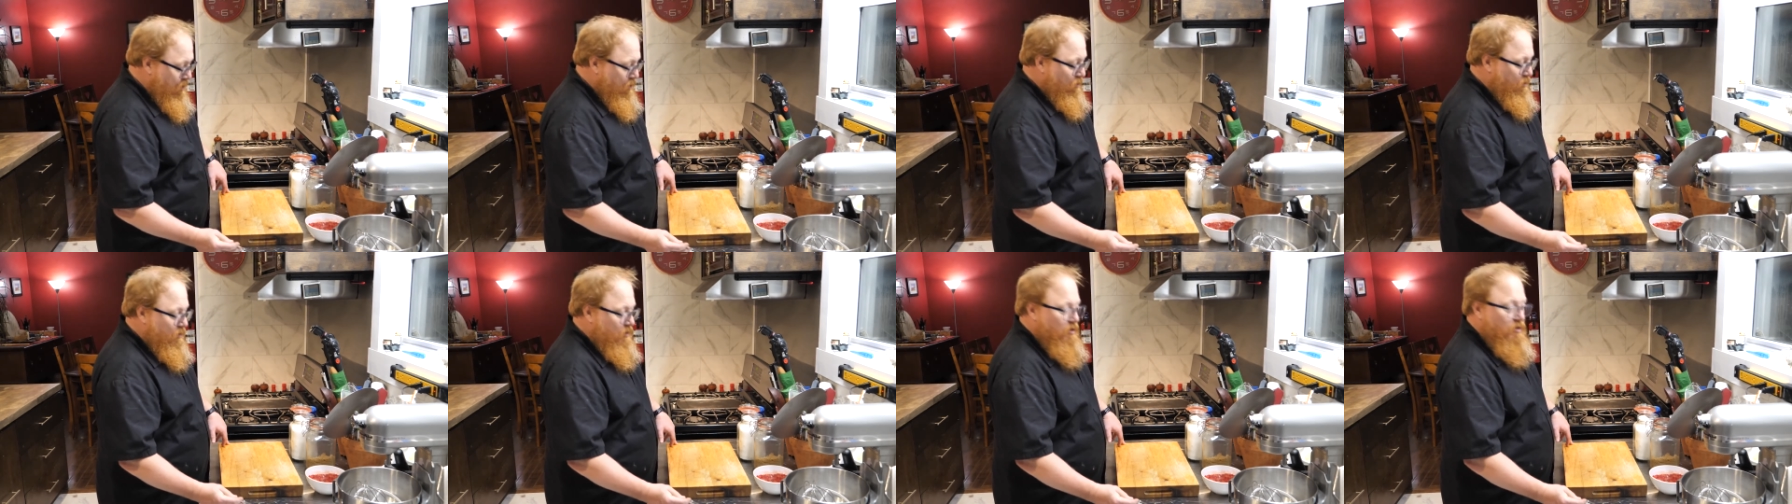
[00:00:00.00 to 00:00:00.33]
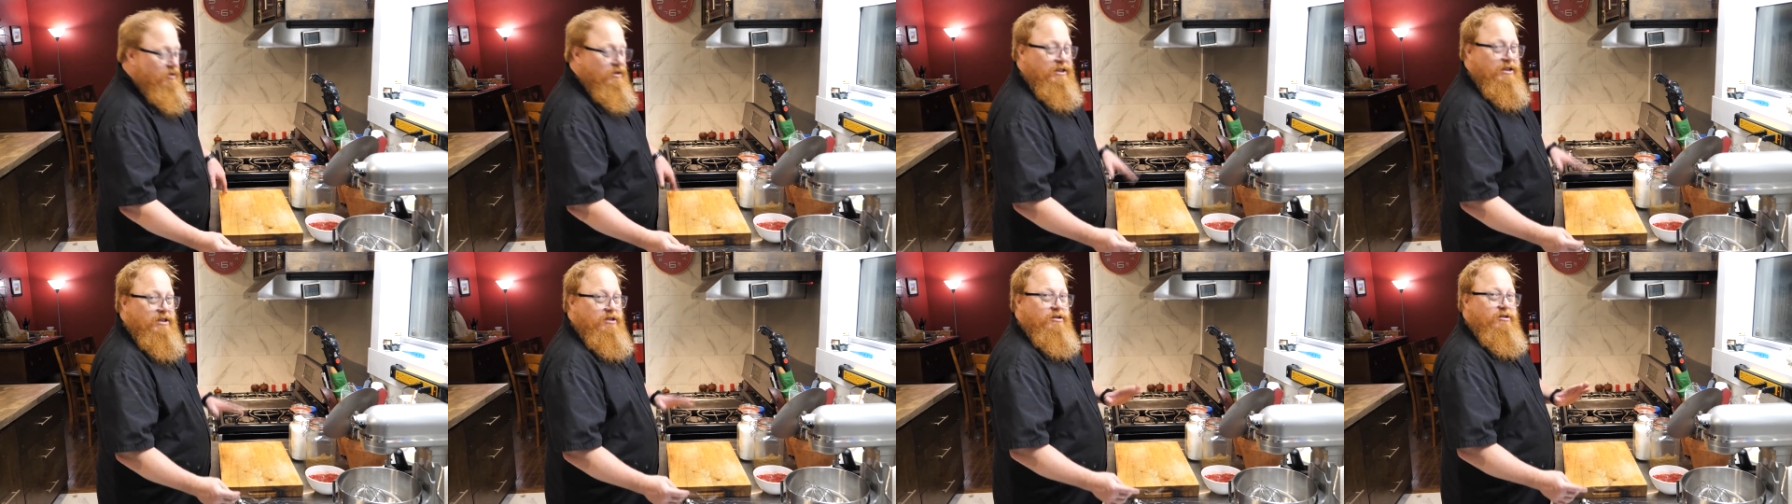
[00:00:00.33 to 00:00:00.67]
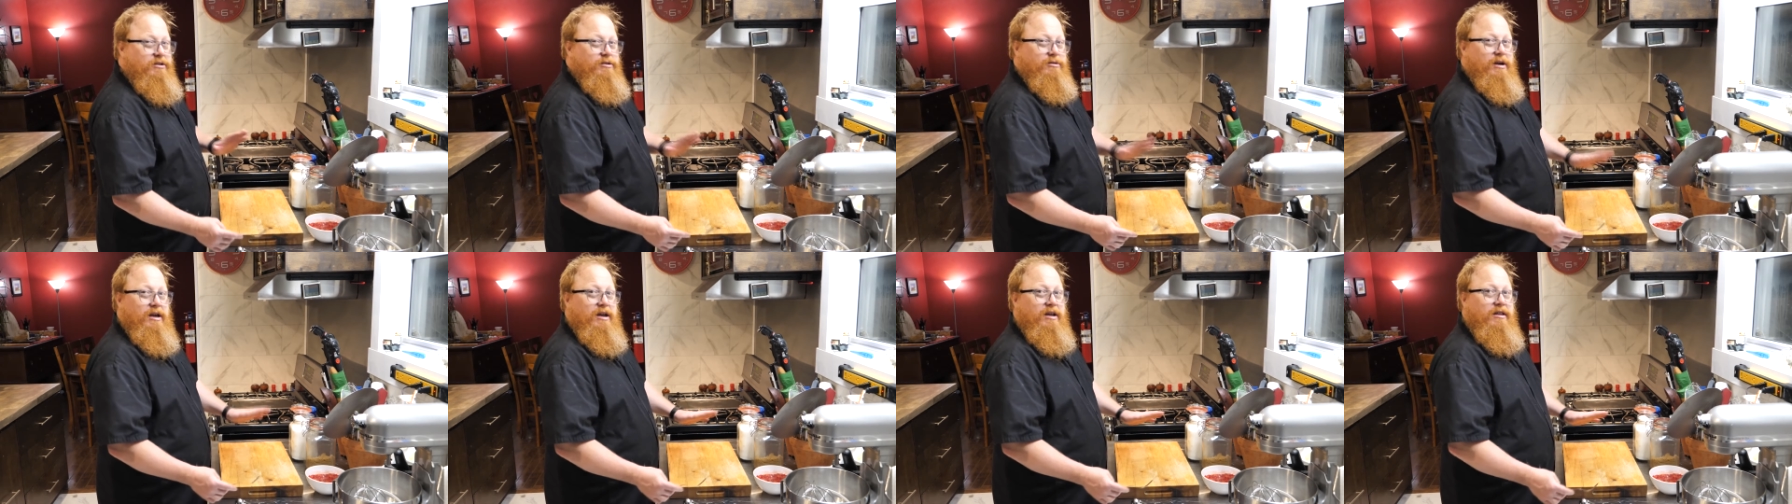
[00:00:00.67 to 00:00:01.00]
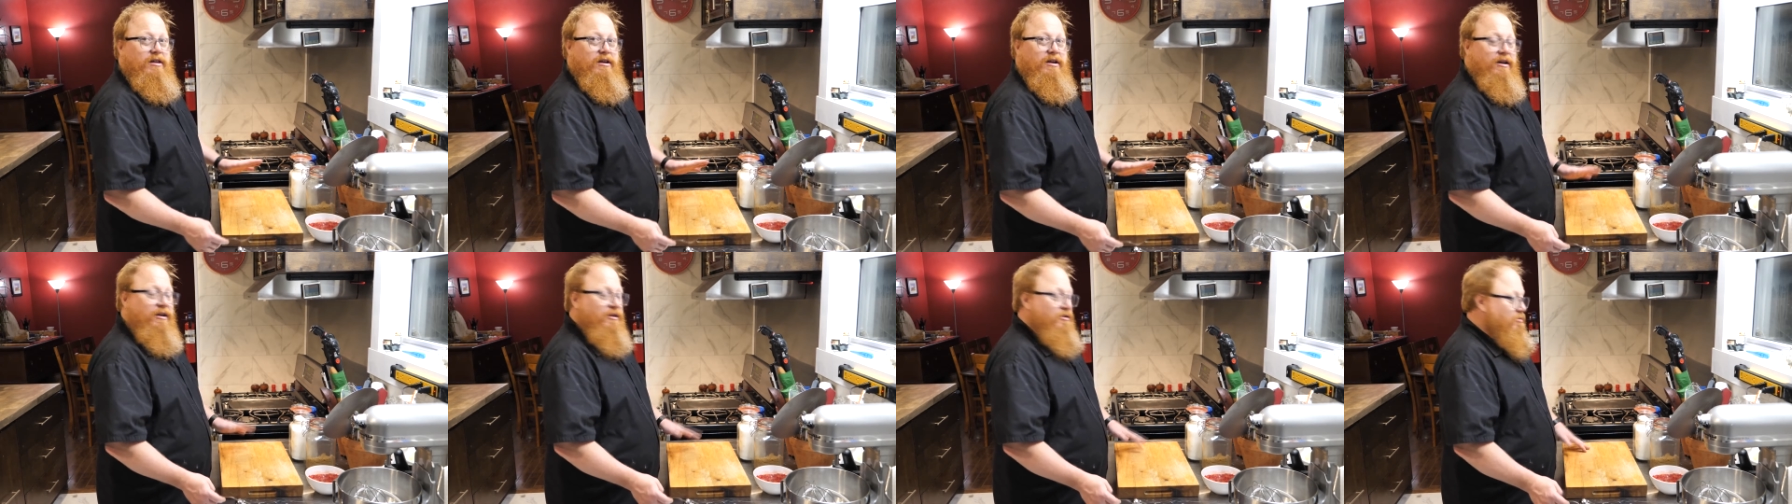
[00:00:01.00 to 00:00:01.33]
We don't need to do
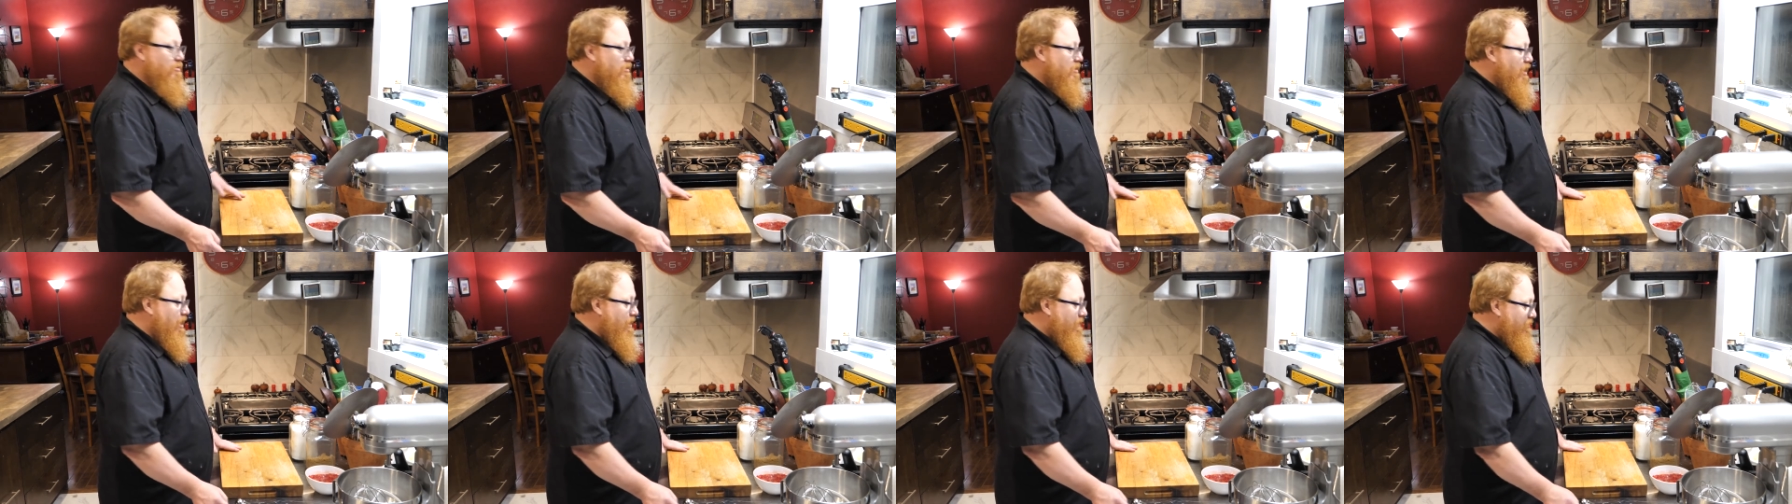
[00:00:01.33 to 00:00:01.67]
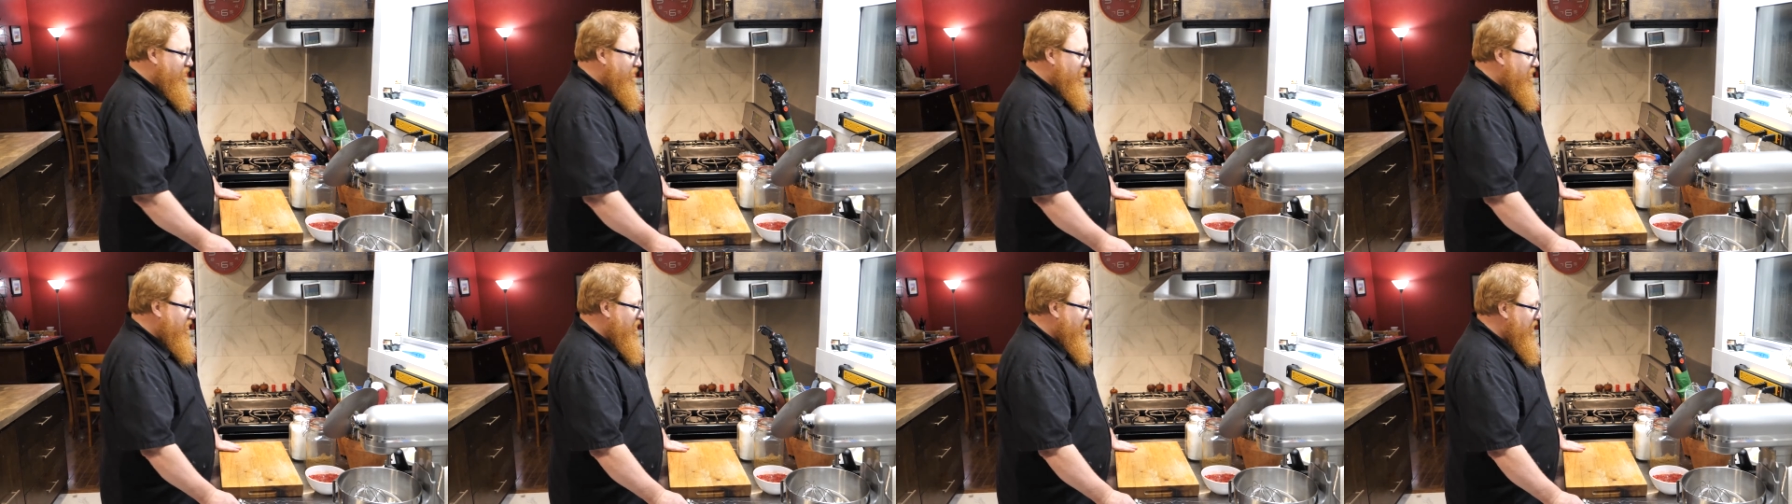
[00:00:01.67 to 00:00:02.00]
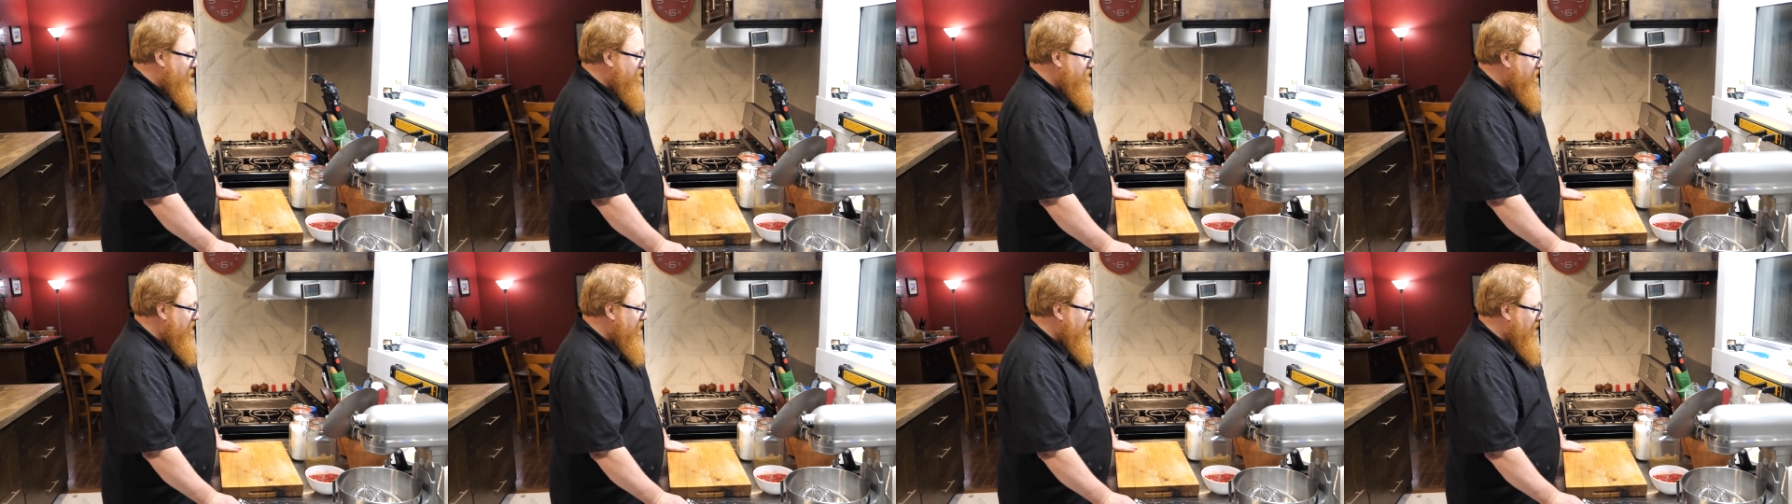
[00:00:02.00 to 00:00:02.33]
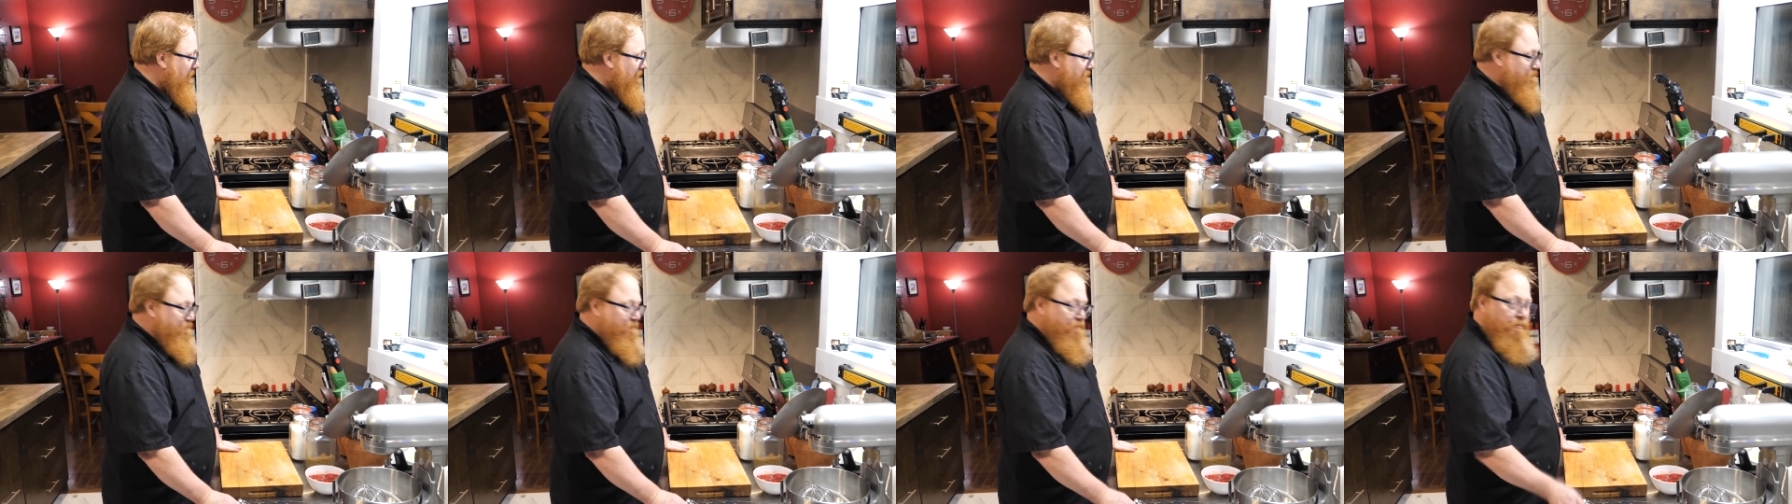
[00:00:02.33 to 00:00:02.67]
anything else with that for the time being.